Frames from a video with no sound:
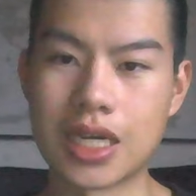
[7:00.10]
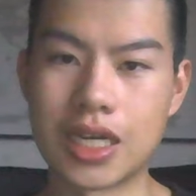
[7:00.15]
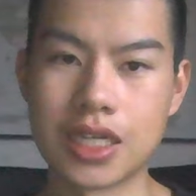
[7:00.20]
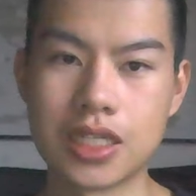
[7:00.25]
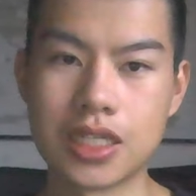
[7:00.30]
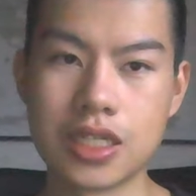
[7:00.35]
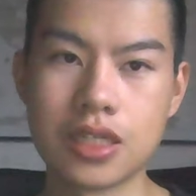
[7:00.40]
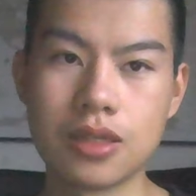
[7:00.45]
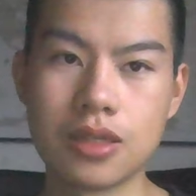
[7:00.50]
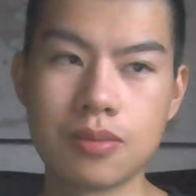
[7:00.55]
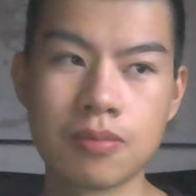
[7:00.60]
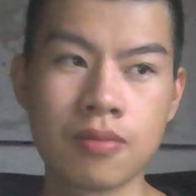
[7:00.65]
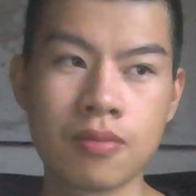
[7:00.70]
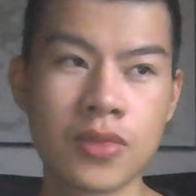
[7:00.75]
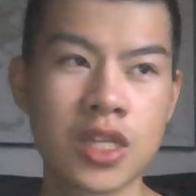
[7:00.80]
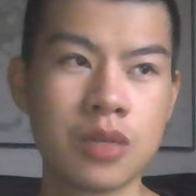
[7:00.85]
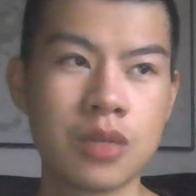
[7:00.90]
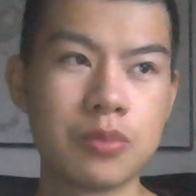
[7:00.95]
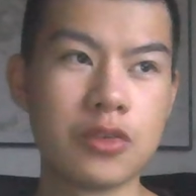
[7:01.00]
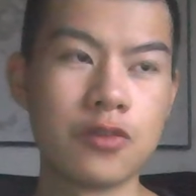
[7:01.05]
did,
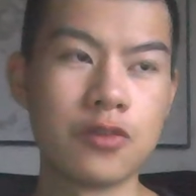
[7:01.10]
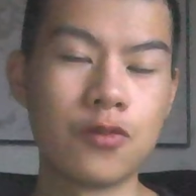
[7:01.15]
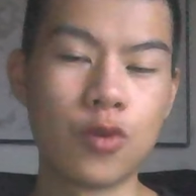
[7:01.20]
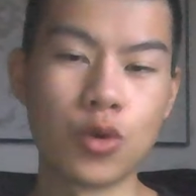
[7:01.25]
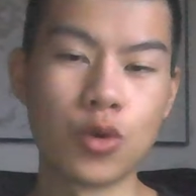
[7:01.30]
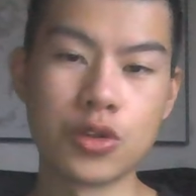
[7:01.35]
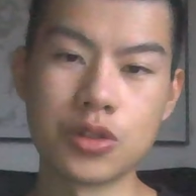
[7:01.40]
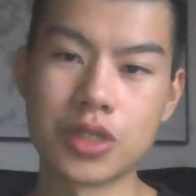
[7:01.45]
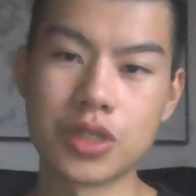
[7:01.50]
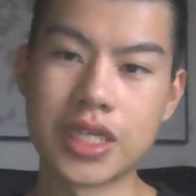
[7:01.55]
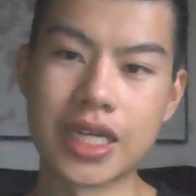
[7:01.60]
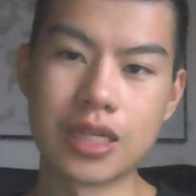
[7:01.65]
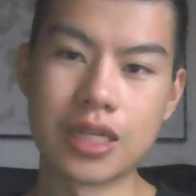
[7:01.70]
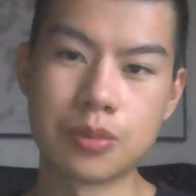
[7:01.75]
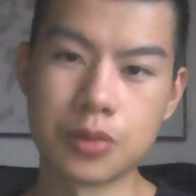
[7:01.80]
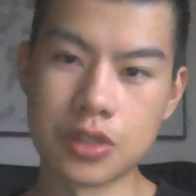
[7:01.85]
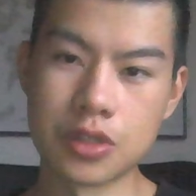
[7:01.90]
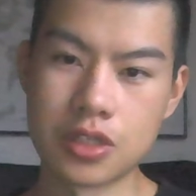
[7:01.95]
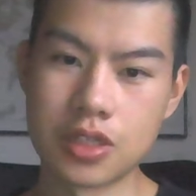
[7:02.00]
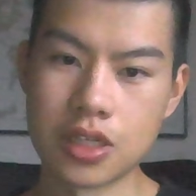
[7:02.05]
before you get a
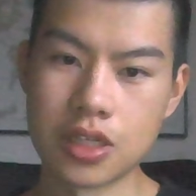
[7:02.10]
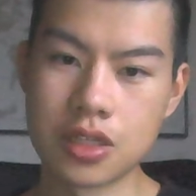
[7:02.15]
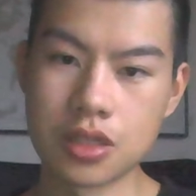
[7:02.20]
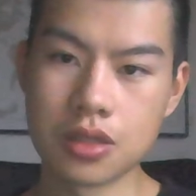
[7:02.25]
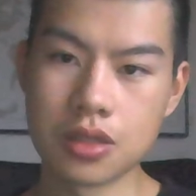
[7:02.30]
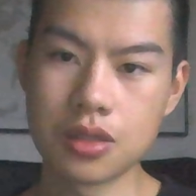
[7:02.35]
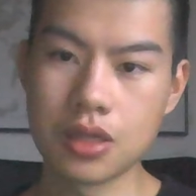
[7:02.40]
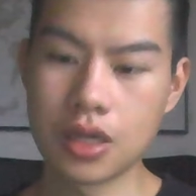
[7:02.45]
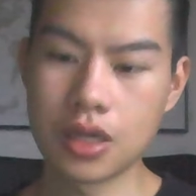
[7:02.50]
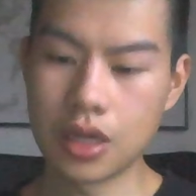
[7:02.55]
position